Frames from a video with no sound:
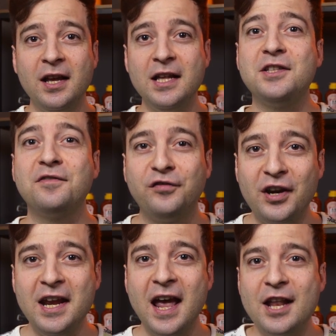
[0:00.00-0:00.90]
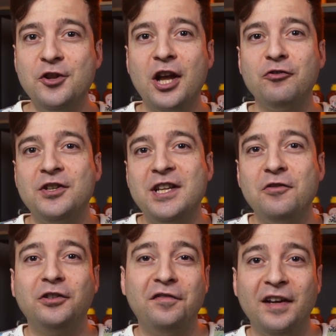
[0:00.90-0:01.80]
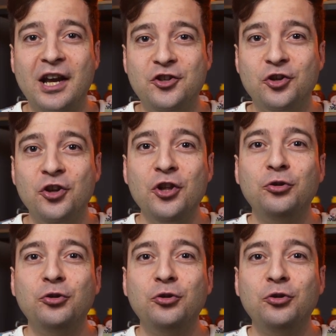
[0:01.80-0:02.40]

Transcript: It's free and you can receive notification